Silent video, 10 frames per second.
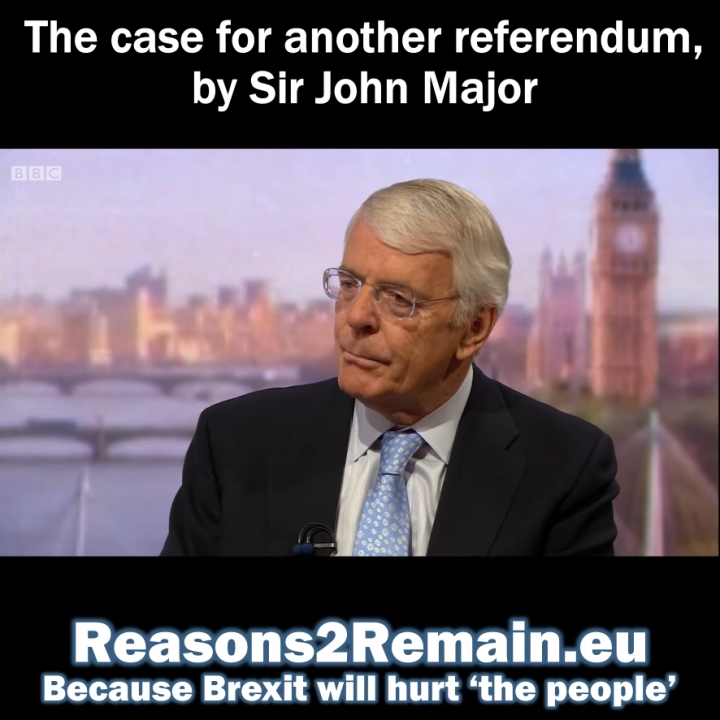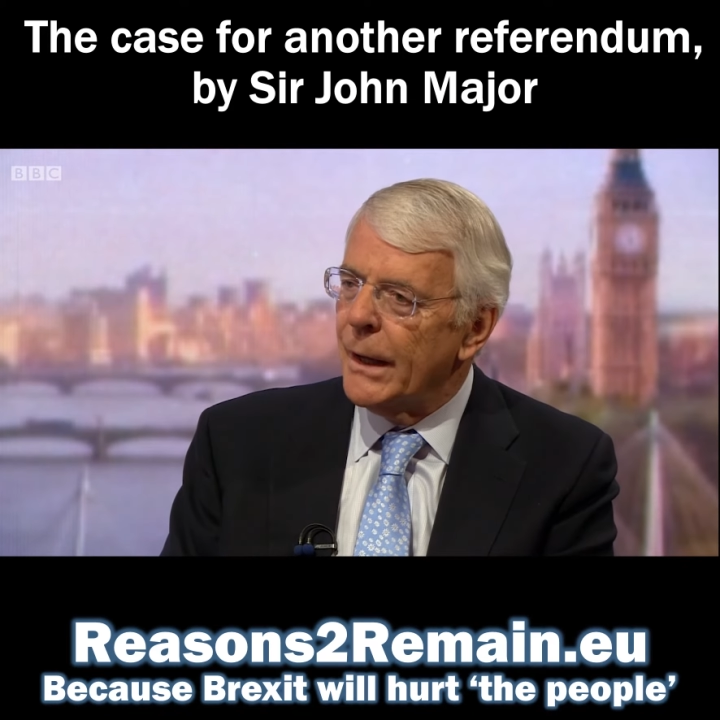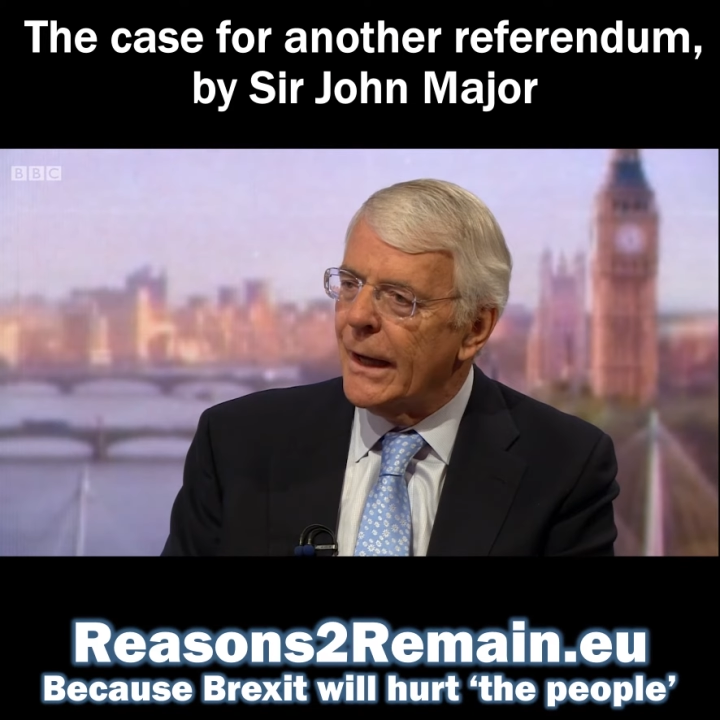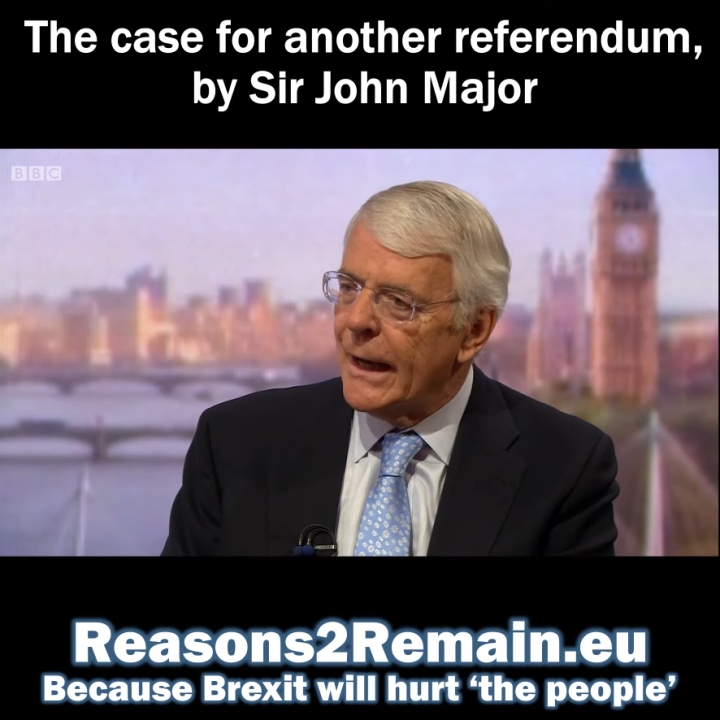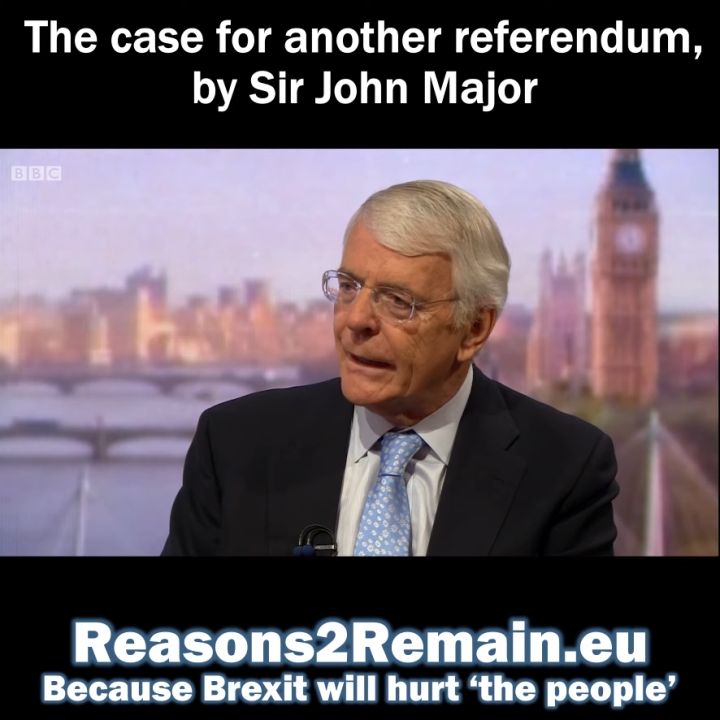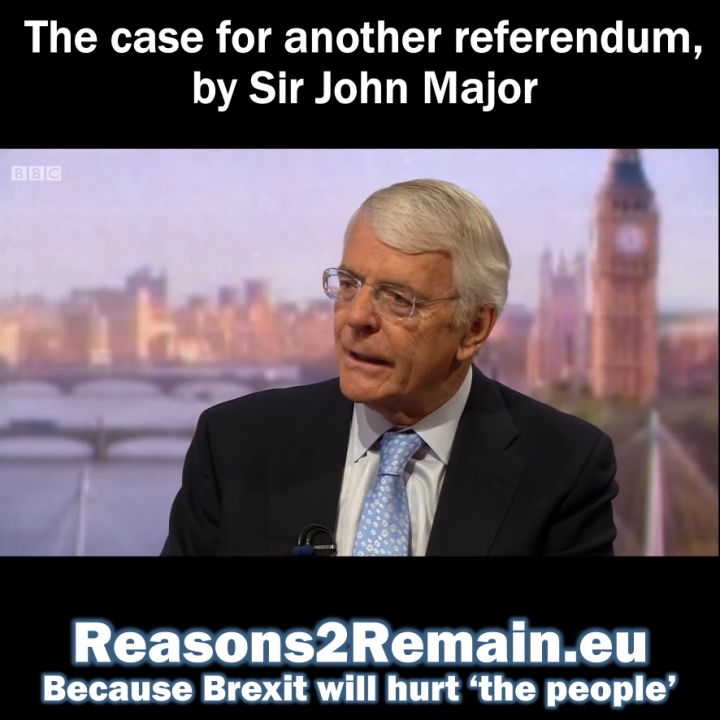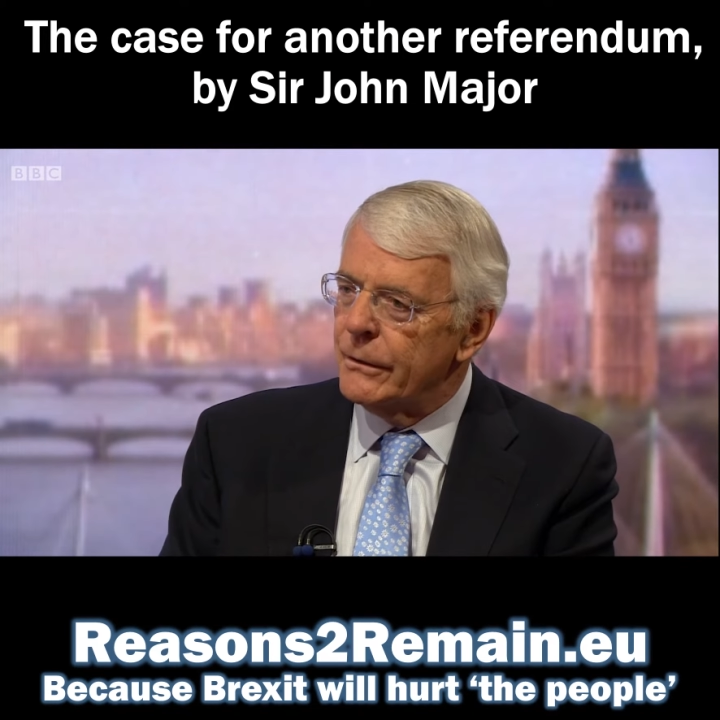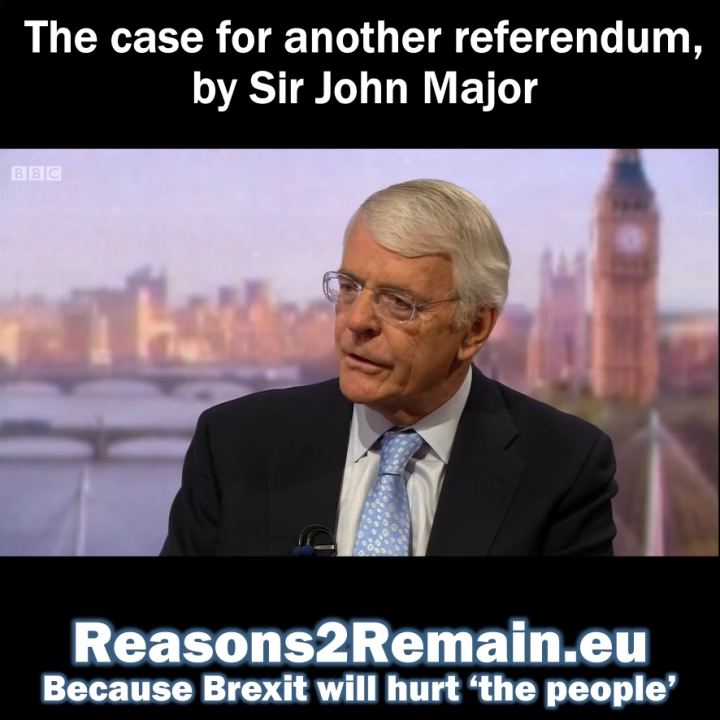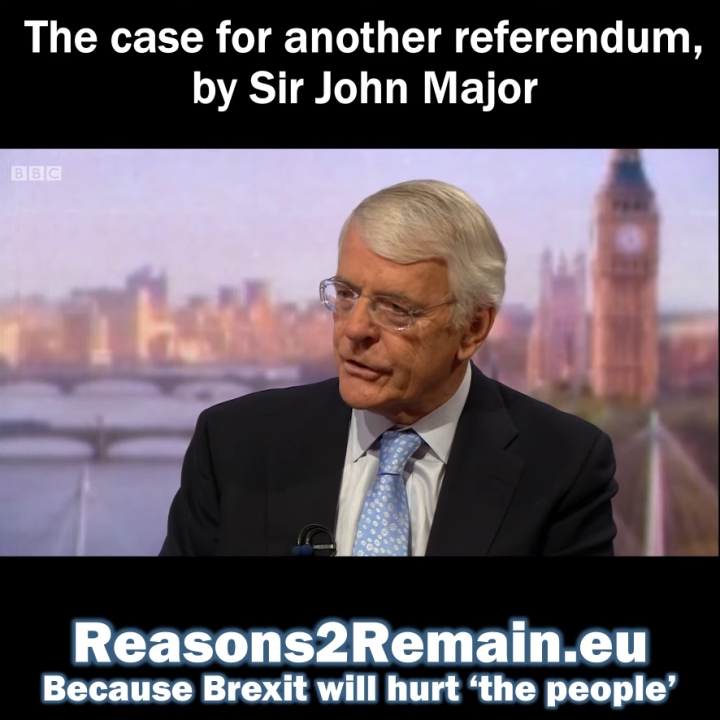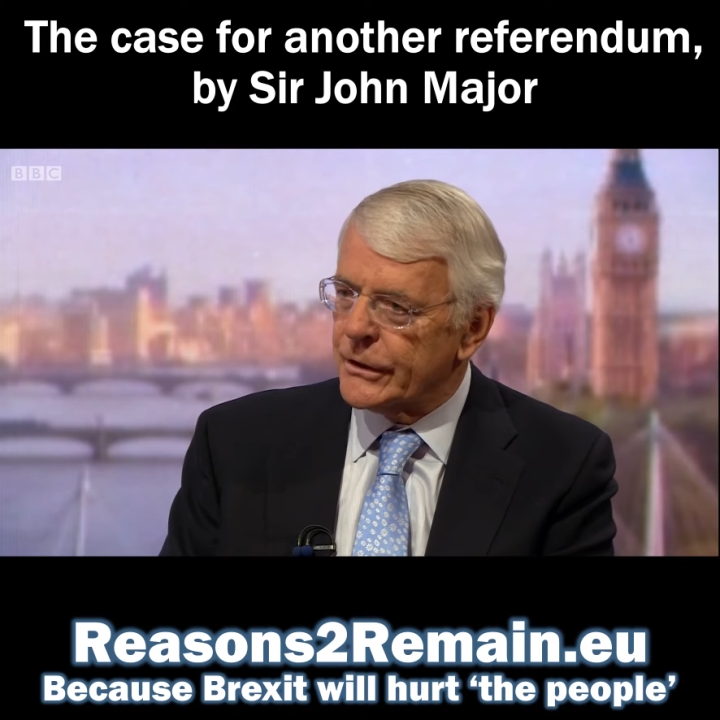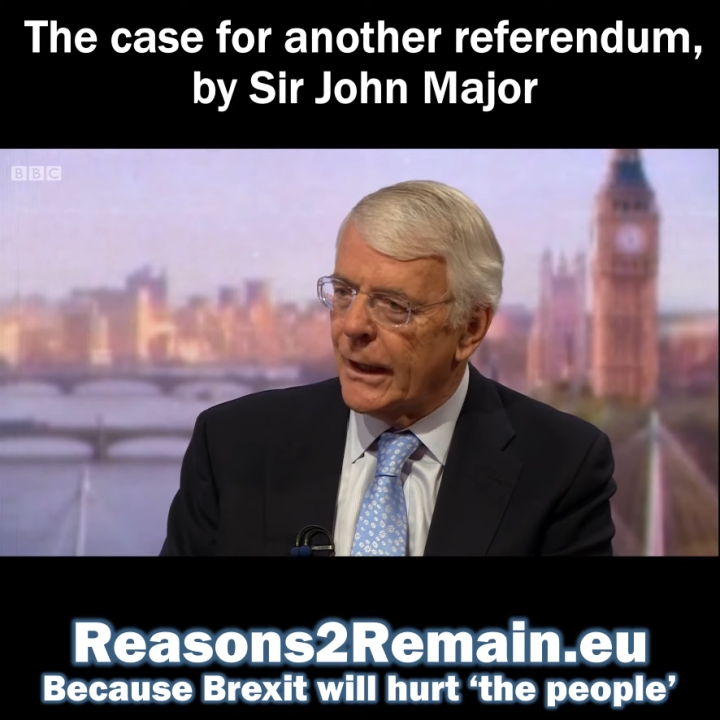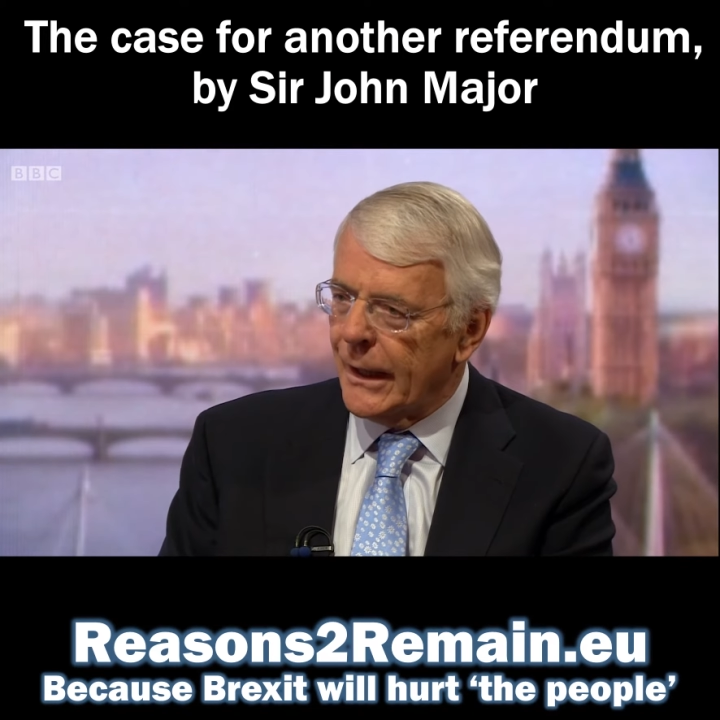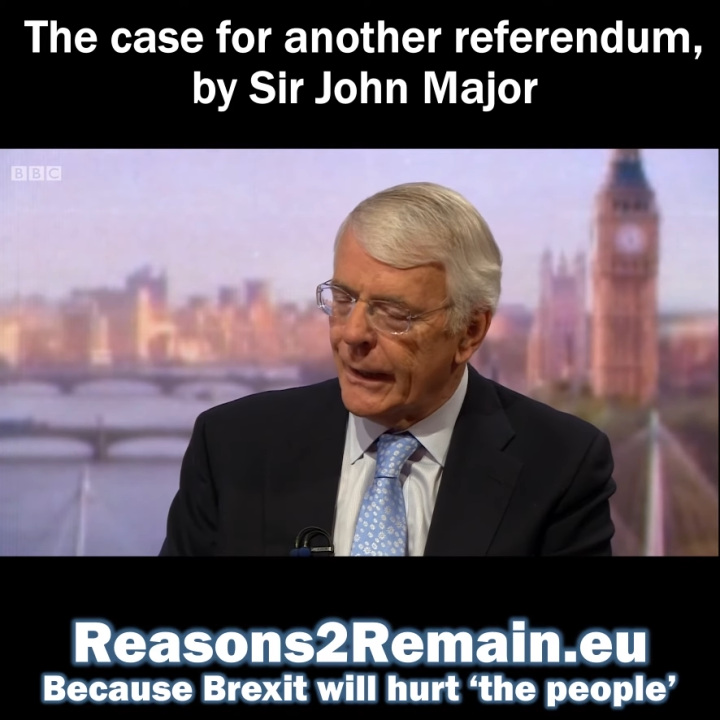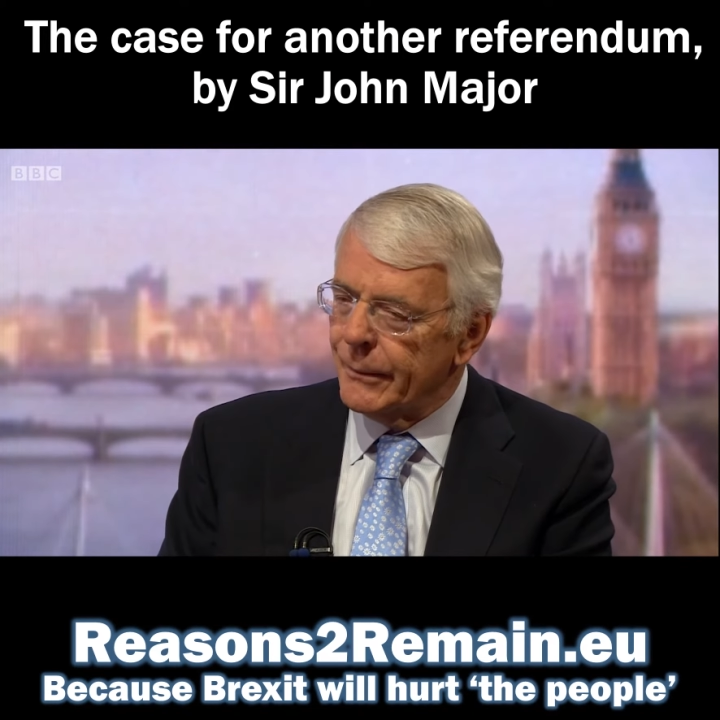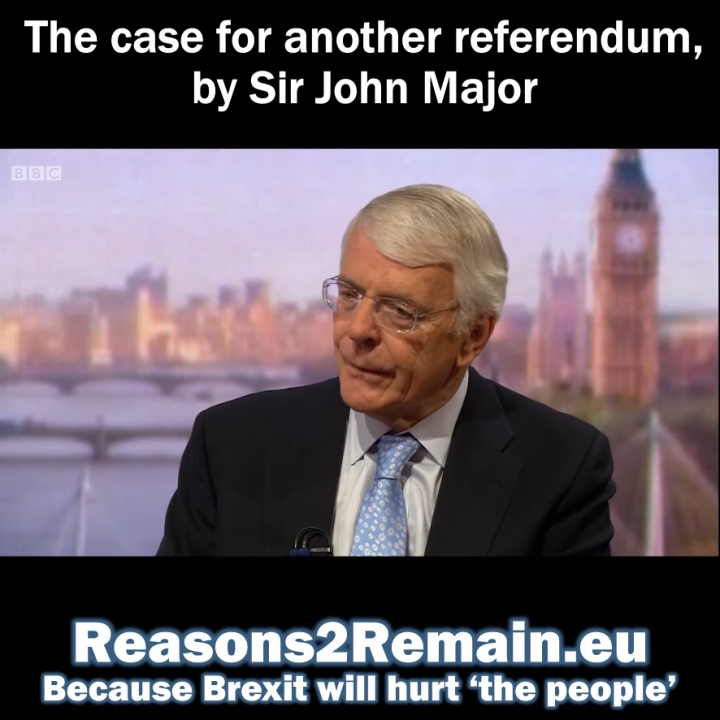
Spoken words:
pie in the sky.